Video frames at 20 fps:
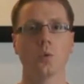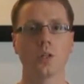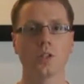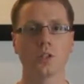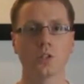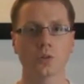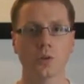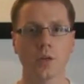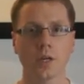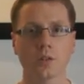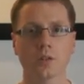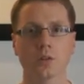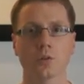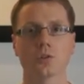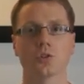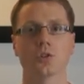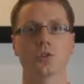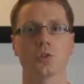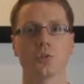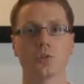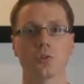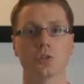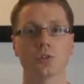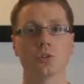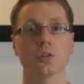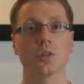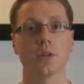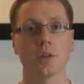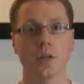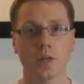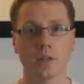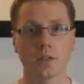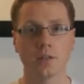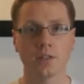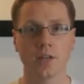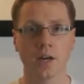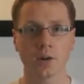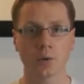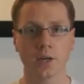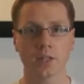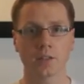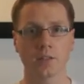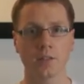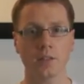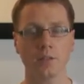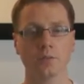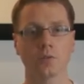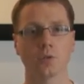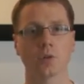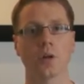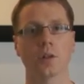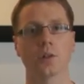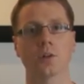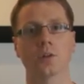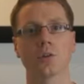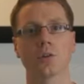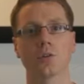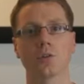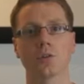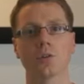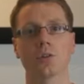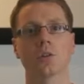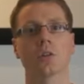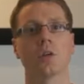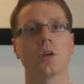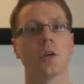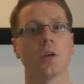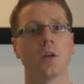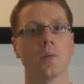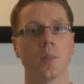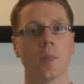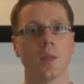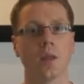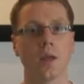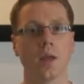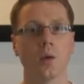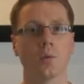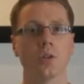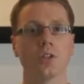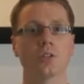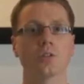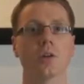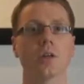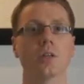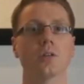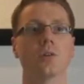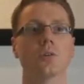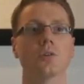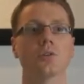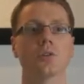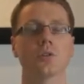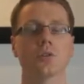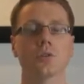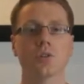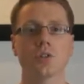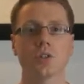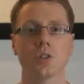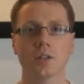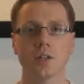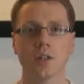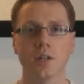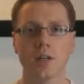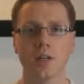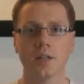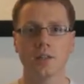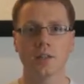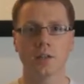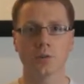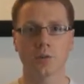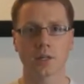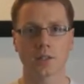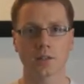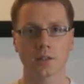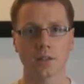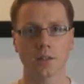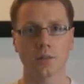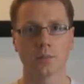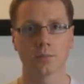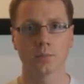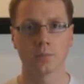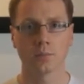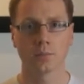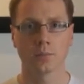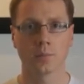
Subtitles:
We trade those goods directly for other goods, and we trade those goods indirectly.